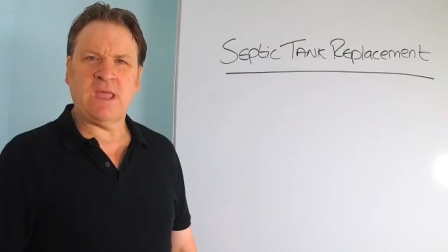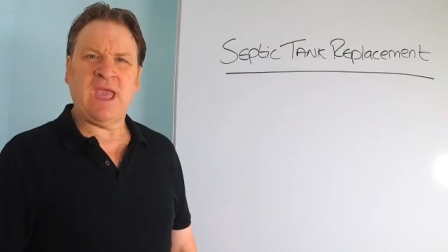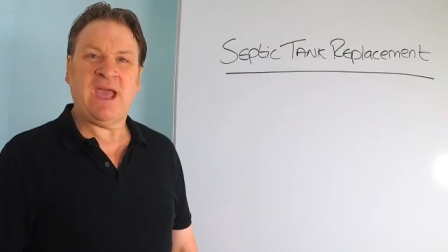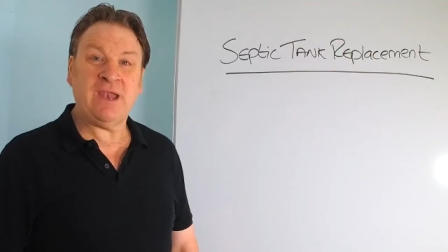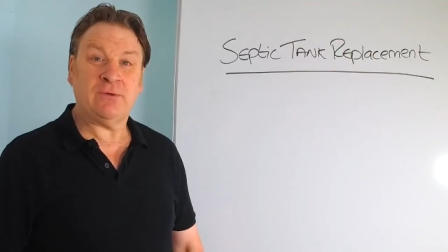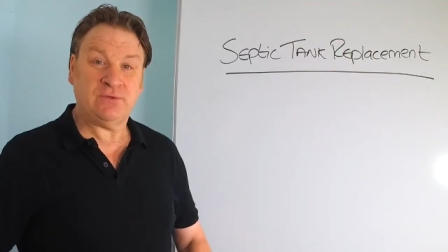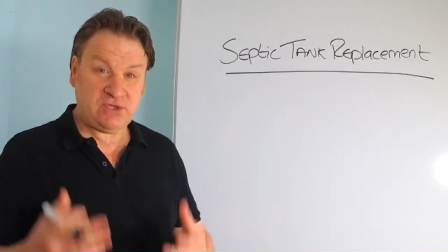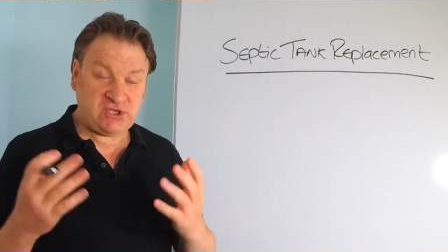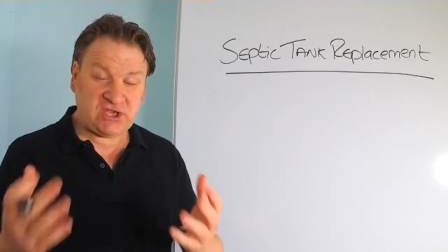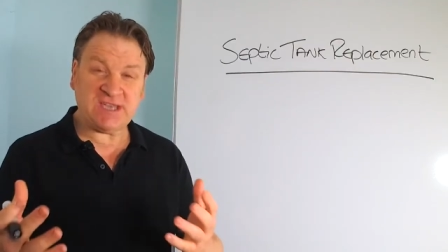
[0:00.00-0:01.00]
Hello,
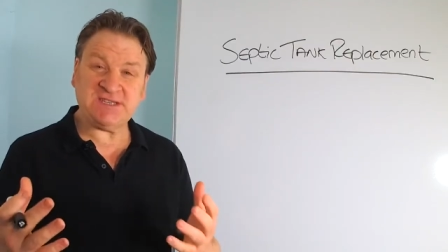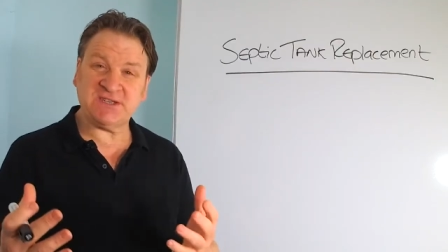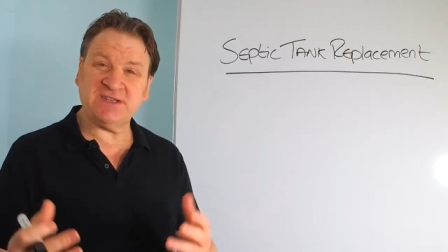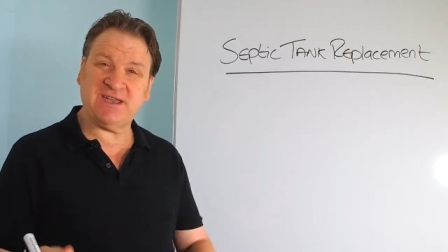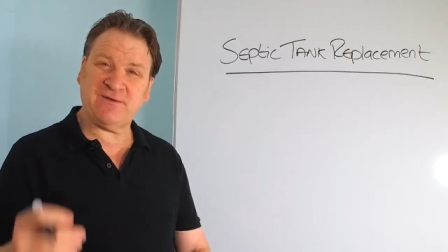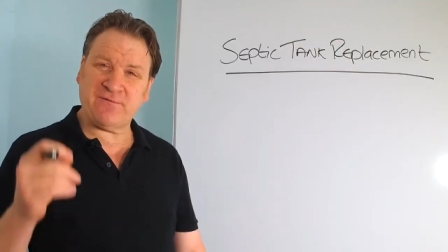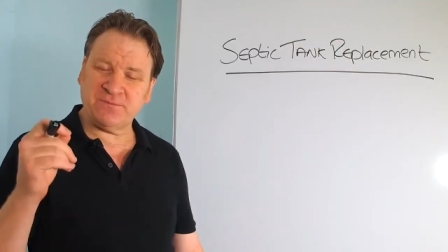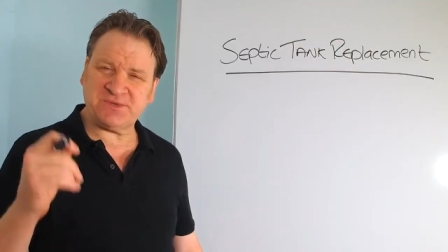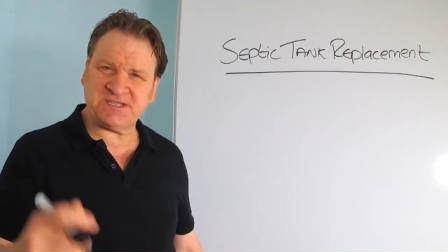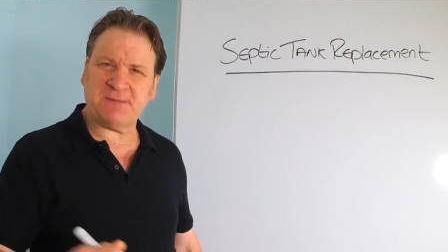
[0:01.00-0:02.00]
Jason here from
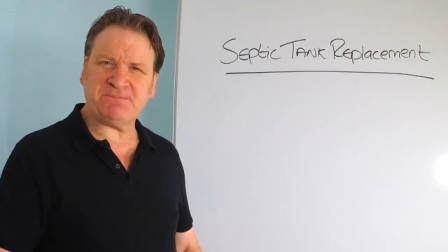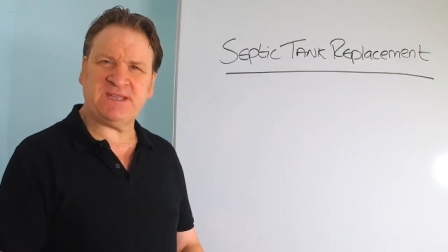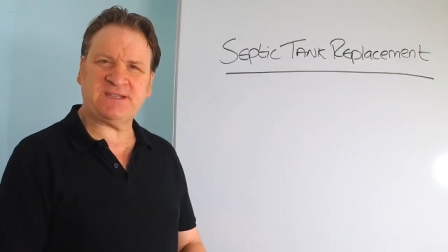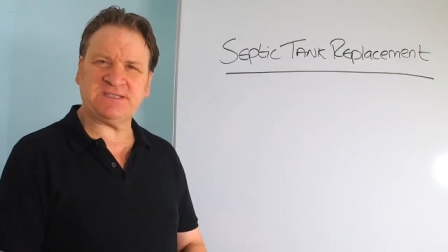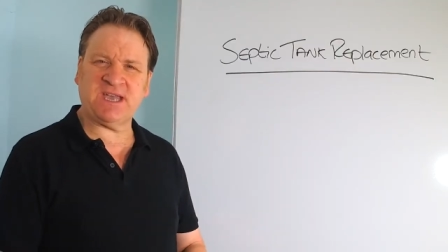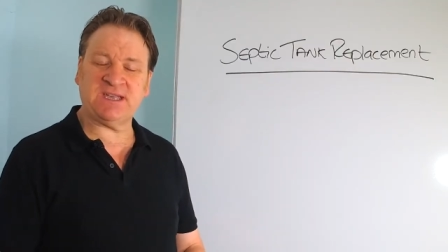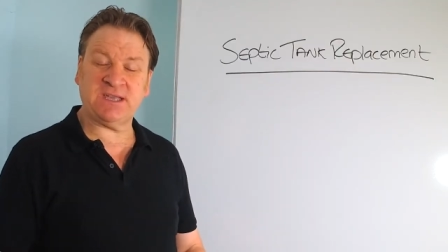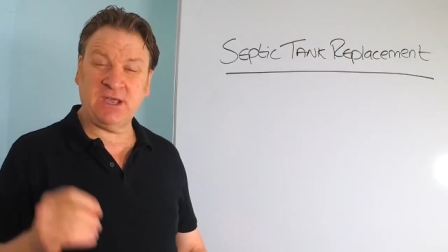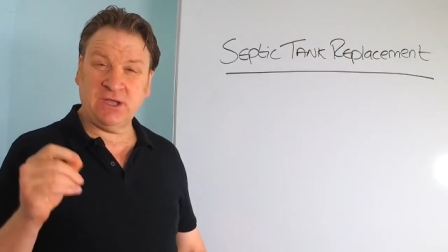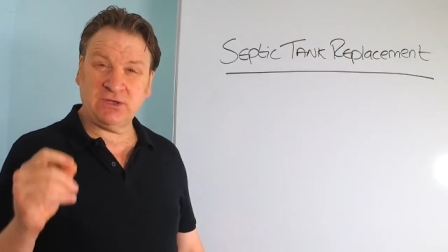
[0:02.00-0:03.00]

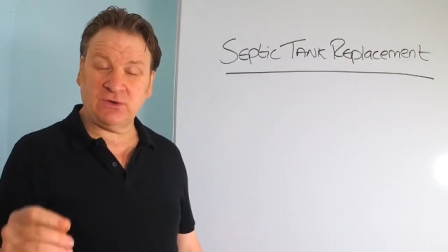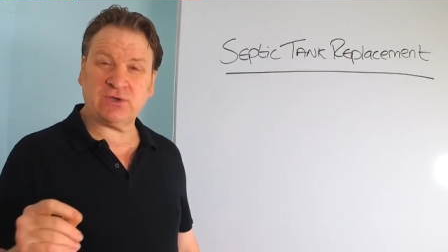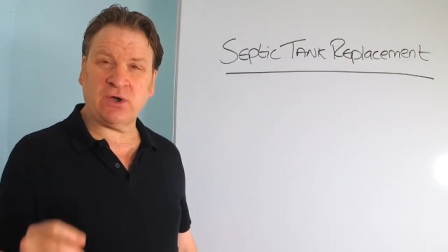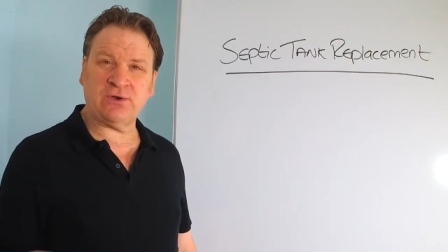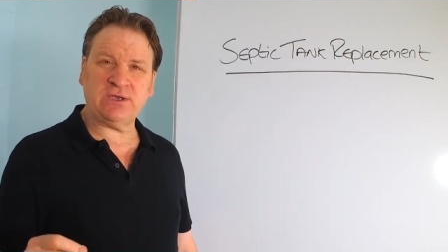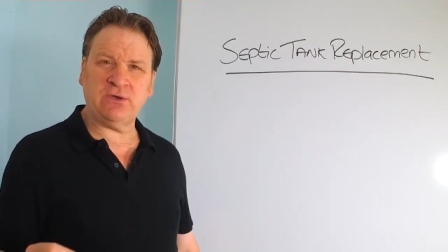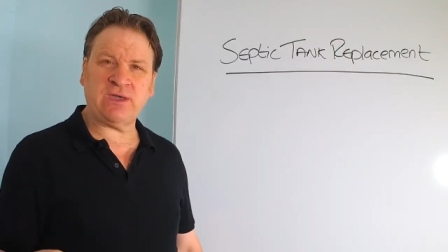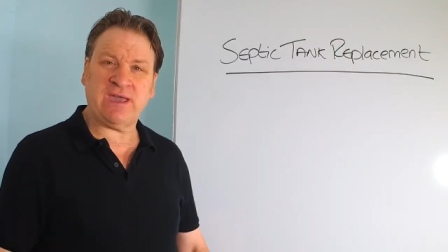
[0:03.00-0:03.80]
septictank.co.uk